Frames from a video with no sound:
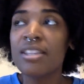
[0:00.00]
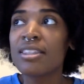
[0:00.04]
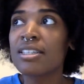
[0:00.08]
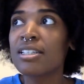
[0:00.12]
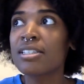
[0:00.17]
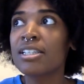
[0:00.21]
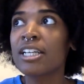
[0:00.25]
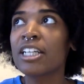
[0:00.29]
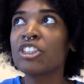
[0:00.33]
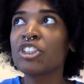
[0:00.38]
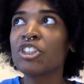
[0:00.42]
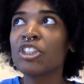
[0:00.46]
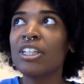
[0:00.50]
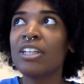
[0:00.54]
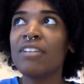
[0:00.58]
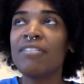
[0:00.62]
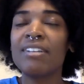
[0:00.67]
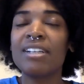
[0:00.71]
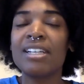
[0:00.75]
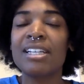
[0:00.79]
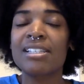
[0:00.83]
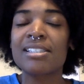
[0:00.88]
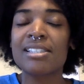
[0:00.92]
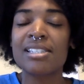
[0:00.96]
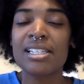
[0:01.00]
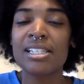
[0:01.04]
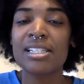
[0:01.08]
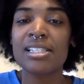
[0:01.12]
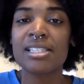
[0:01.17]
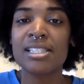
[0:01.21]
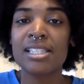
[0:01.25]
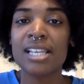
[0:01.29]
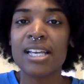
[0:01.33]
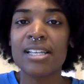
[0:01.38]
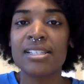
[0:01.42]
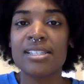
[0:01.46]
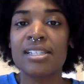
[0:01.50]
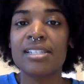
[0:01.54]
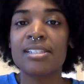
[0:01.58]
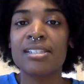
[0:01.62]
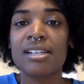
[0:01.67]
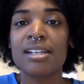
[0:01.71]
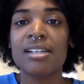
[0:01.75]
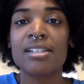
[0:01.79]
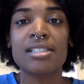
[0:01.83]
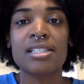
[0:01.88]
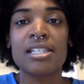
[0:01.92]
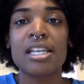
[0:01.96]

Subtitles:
This country even exists as it does